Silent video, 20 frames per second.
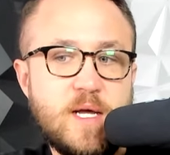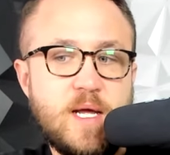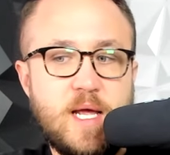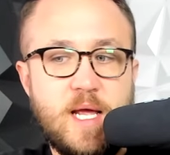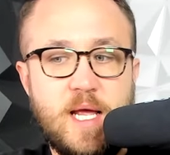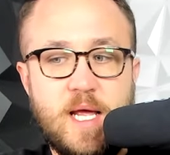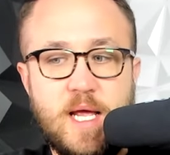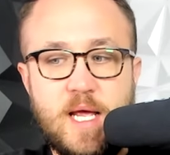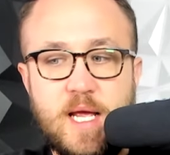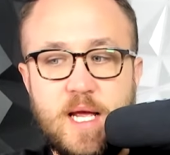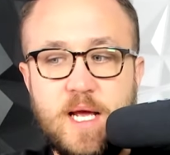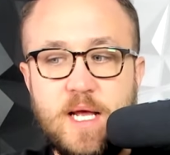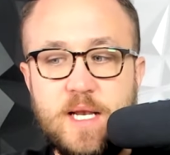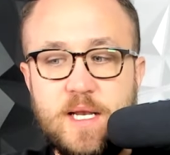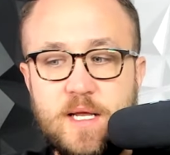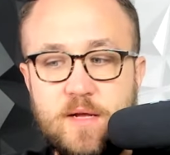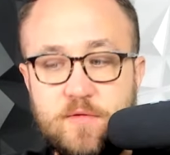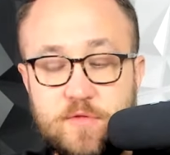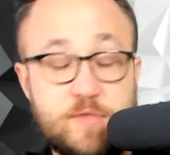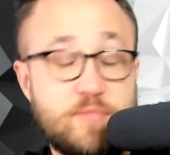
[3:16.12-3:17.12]
And
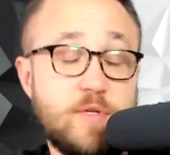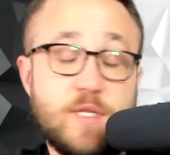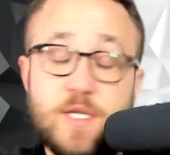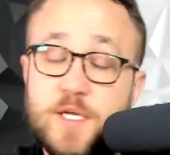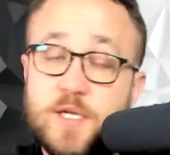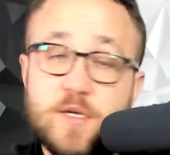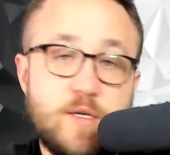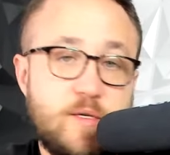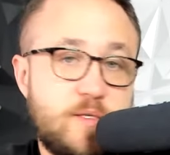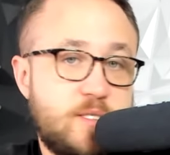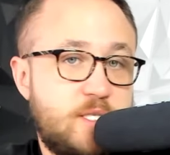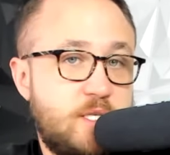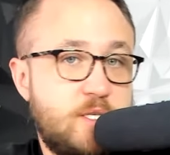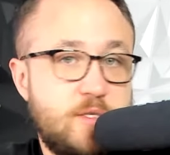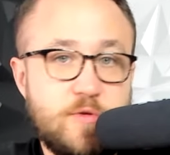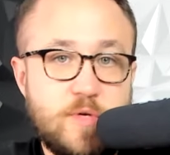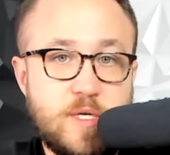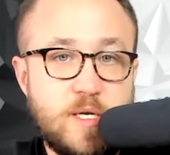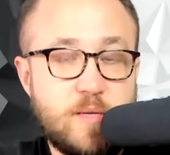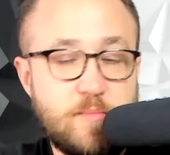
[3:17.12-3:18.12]
it was really good to
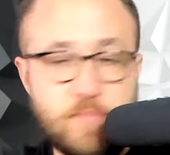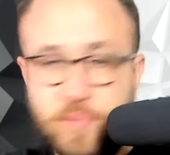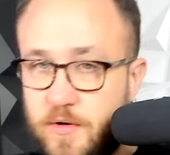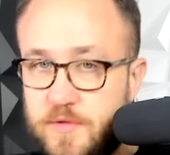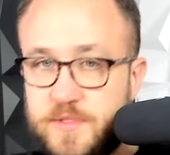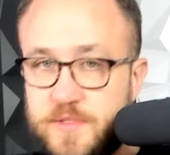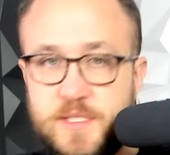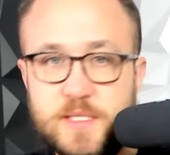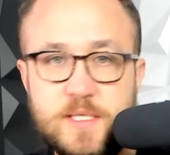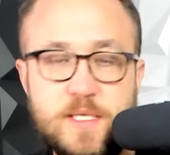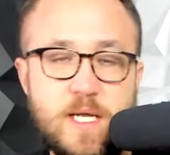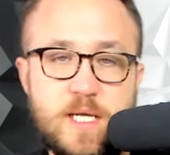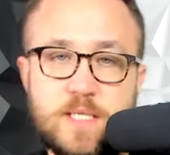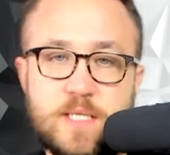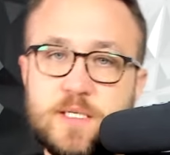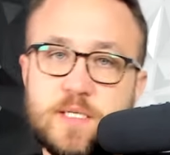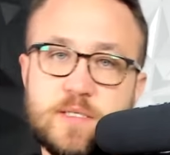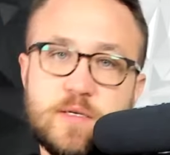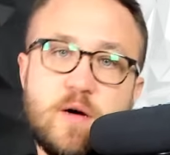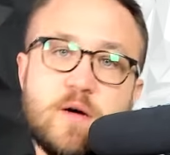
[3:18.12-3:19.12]
do it in person, and
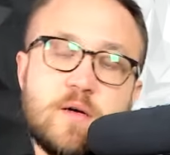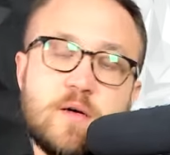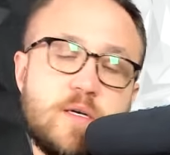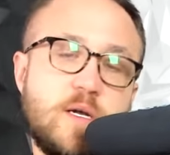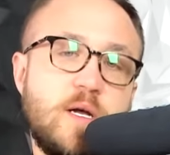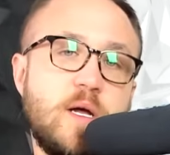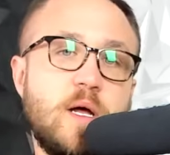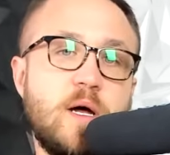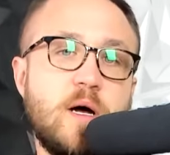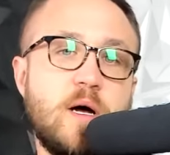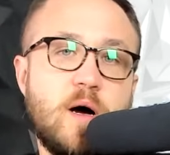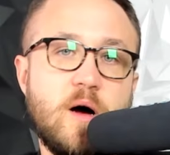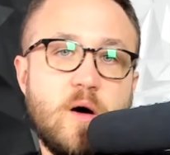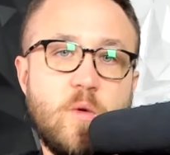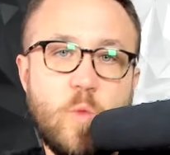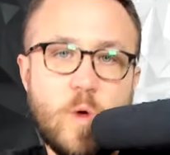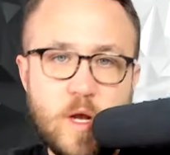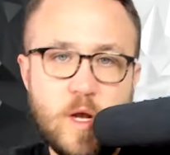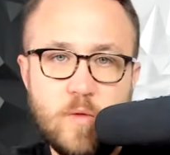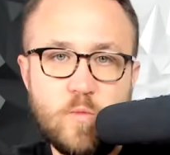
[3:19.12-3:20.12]
to talk
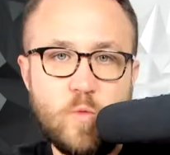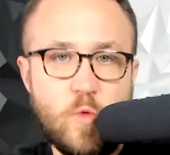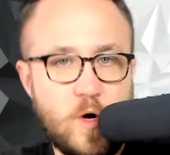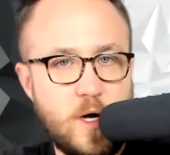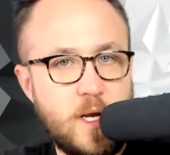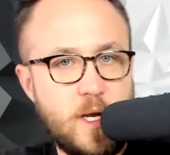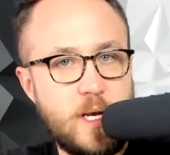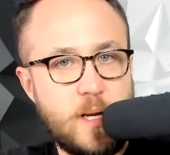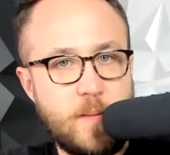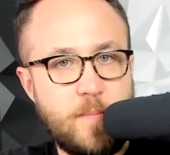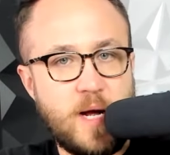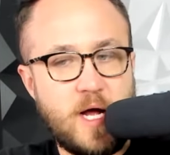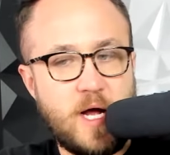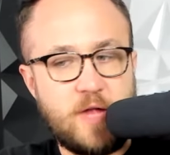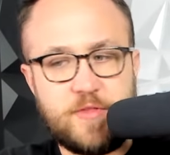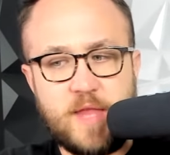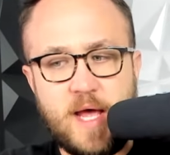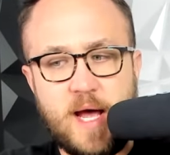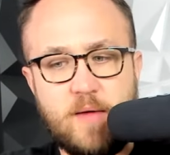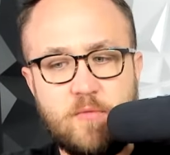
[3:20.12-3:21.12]
one-on-one
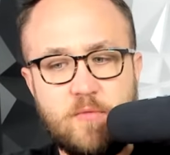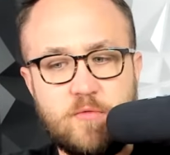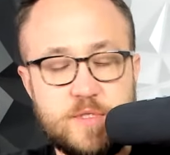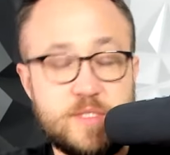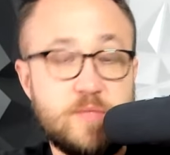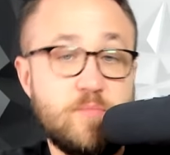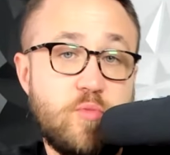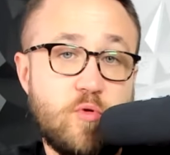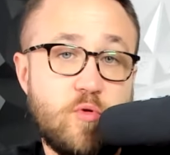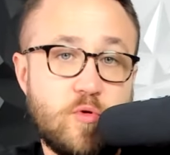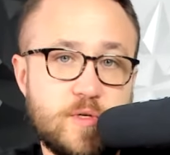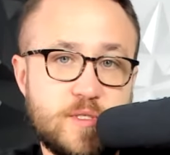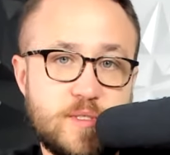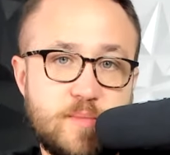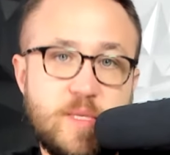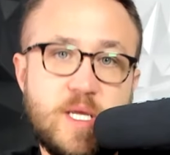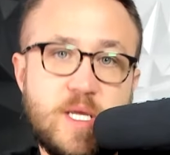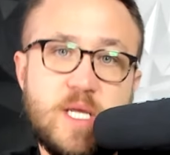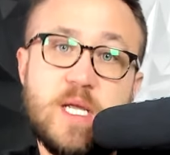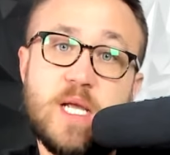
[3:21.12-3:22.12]
about that was important to
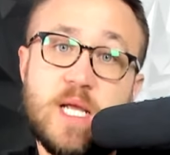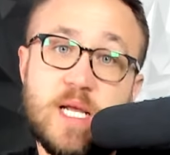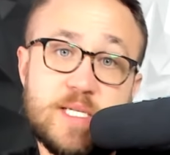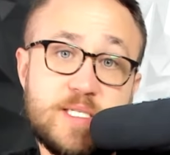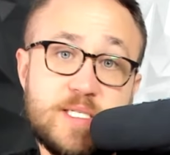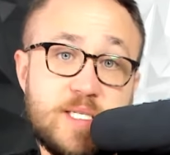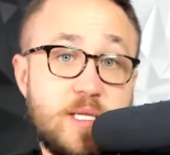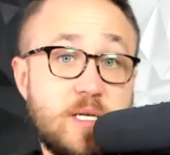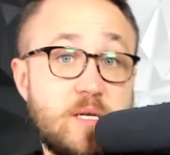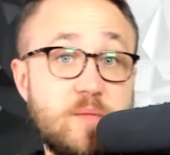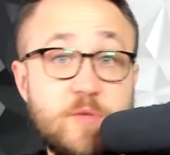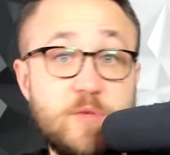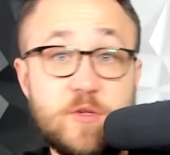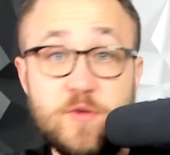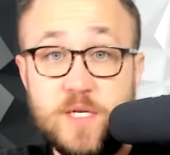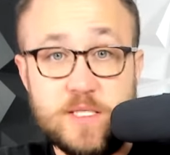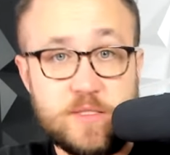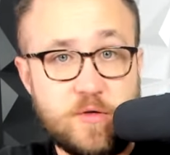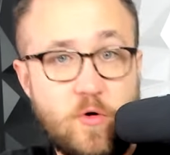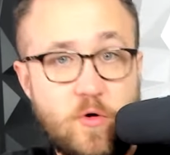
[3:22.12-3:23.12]
me and to the
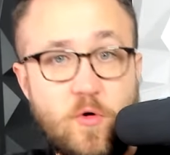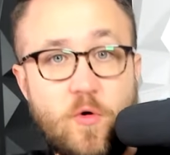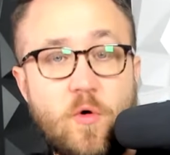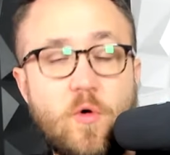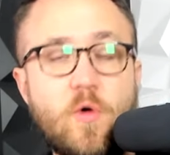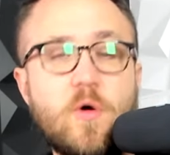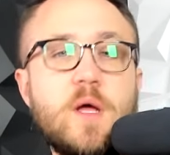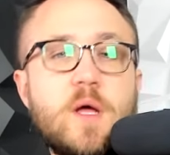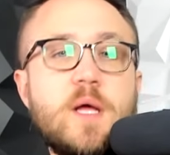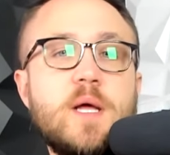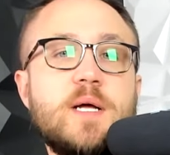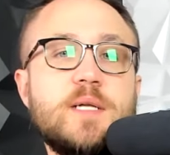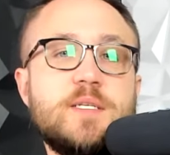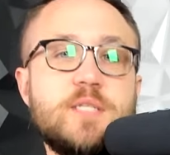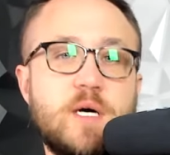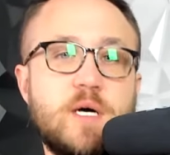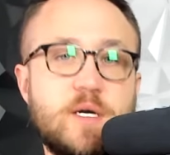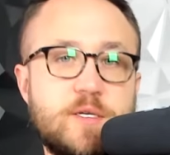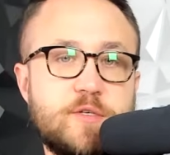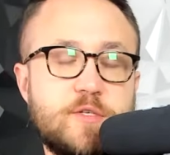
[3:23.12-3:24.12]
community as a whole,
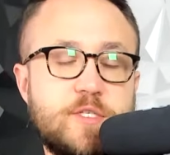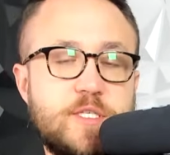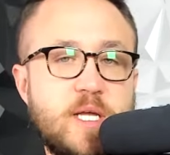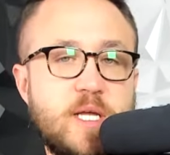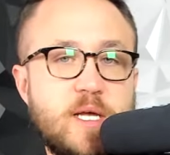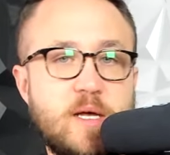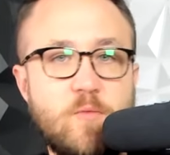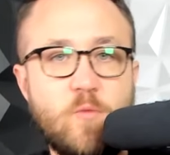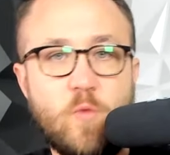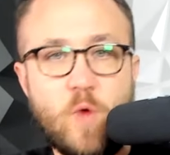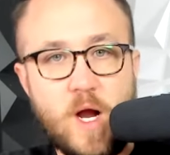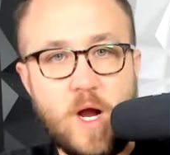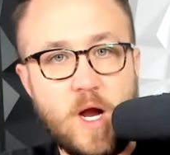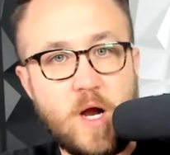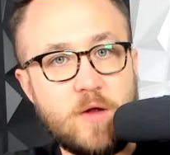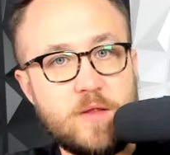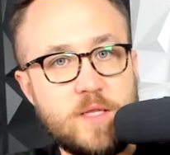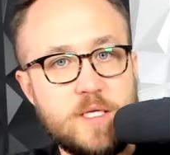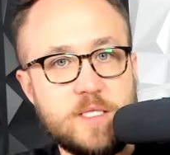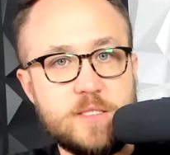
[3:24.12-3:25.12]
to understand
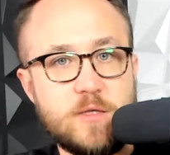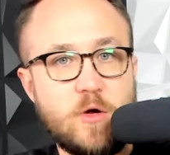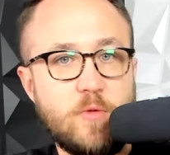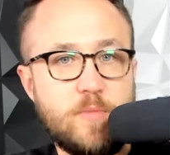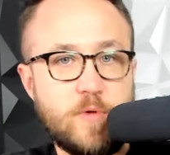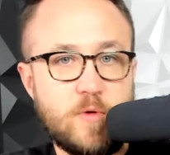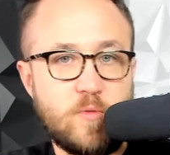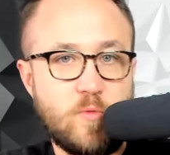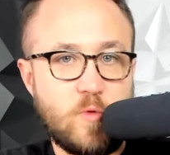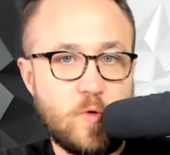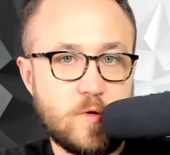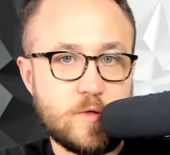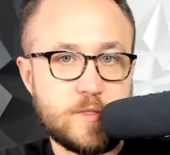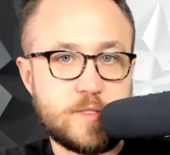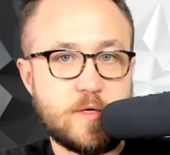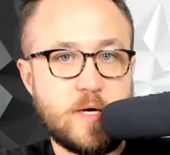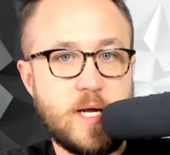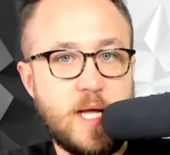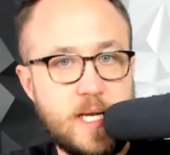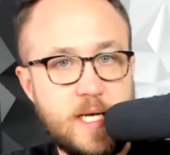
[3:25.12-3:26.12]
where these open worlds
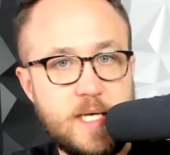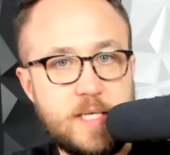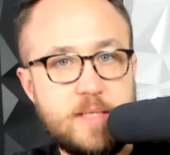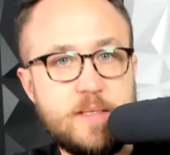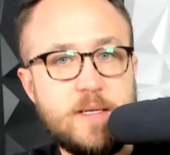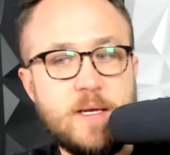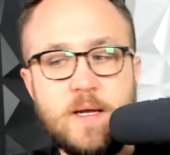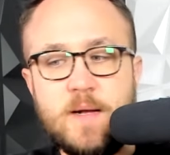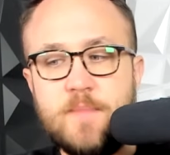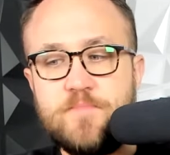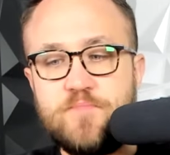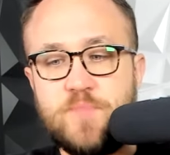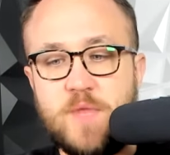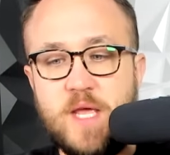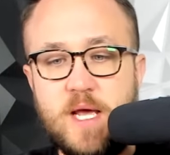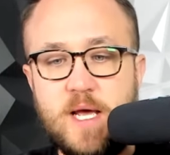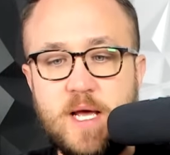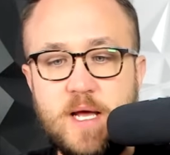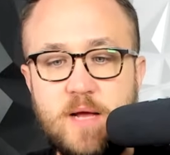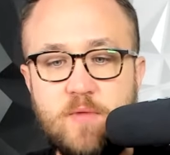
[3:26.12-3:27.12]
are headed
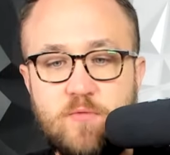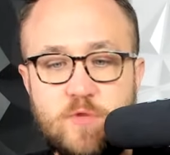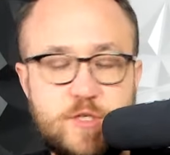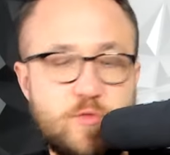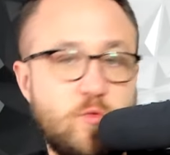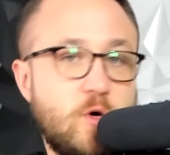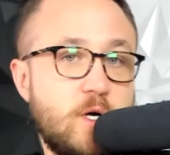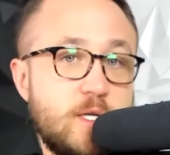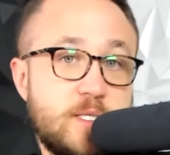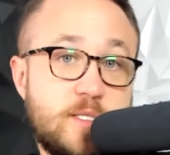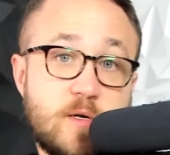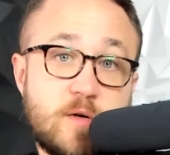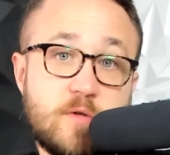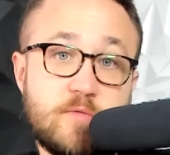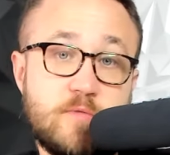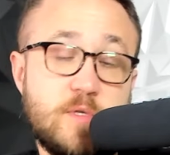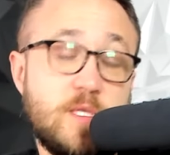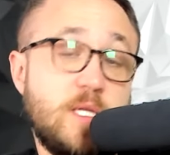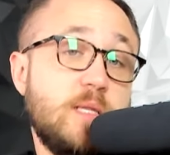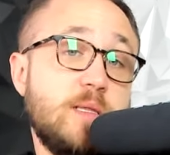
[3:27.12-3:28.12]
and which ones are
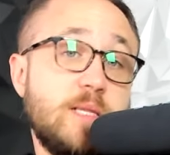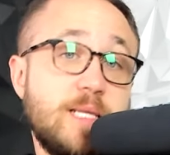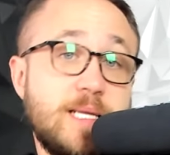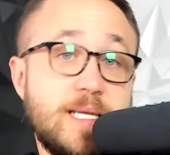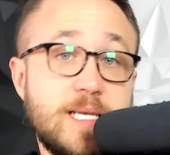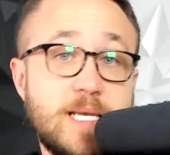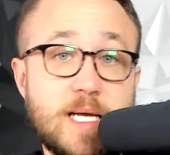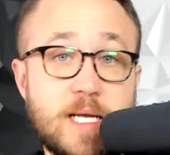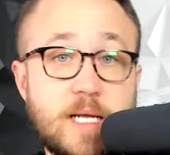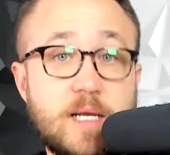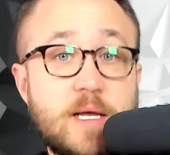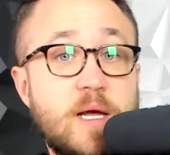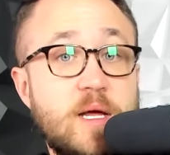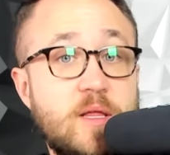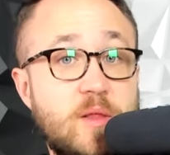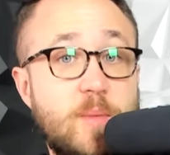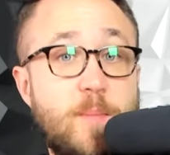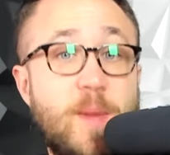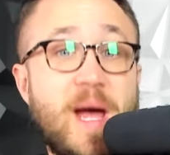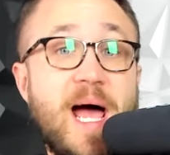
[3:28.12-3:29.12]
really leading
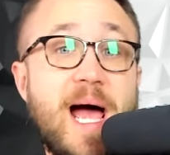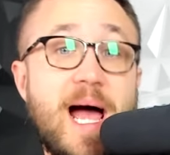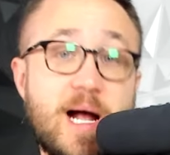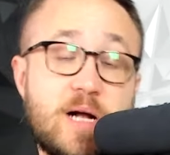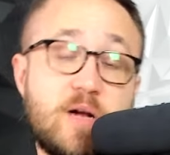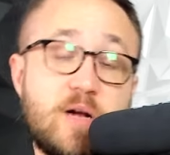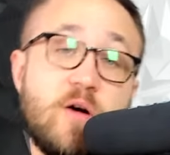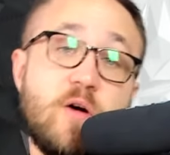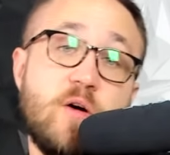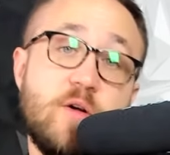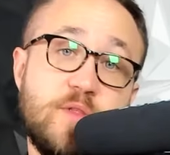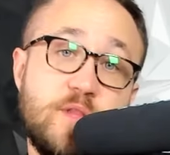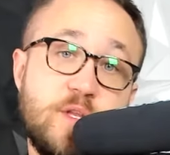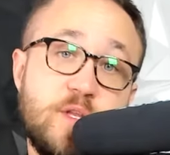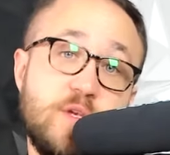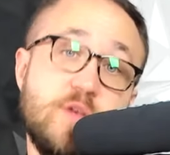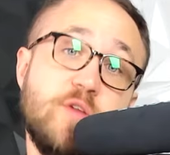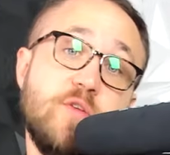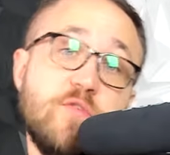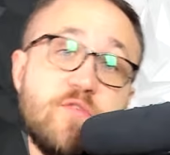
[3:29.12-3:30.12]
the pack on the
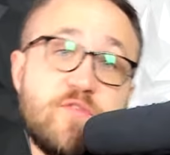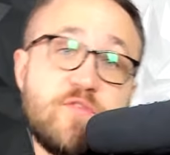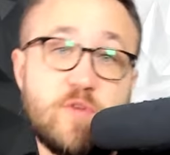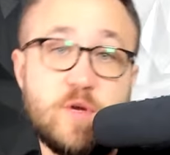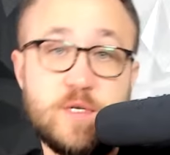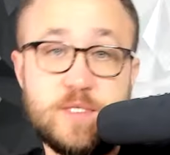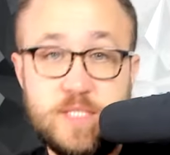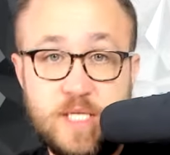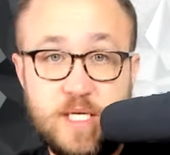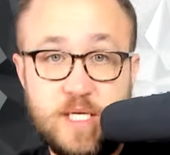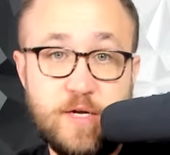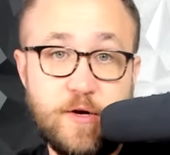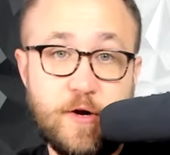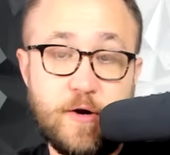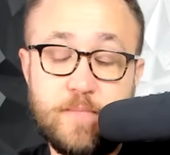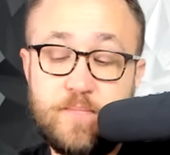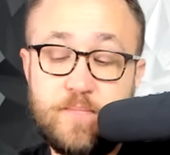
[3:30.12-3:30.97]
new frontier.